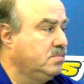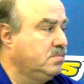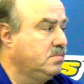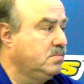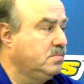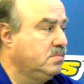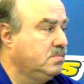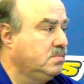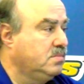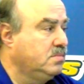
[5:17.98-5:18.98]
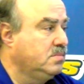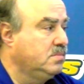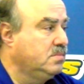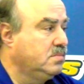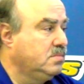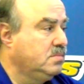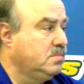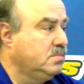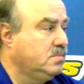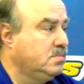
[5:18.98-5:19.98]

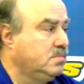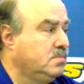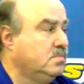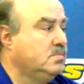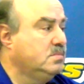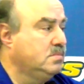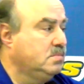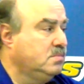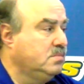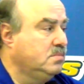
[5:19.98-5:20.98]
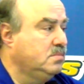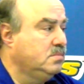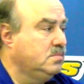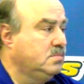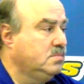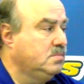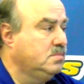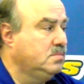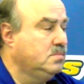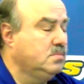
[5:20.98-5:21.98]

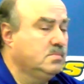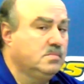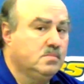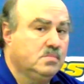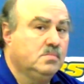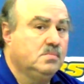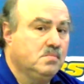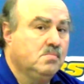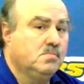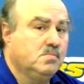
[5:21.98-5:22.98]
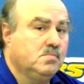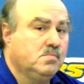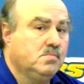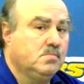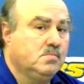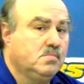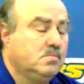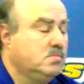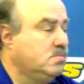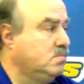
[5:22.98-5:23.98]

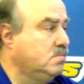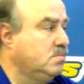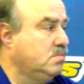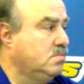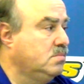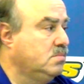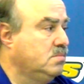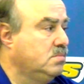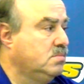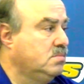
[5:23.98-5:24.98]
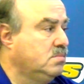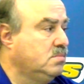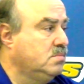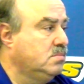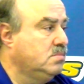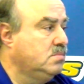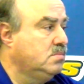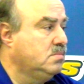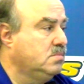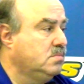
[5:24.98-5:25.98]
The person shown says nothing.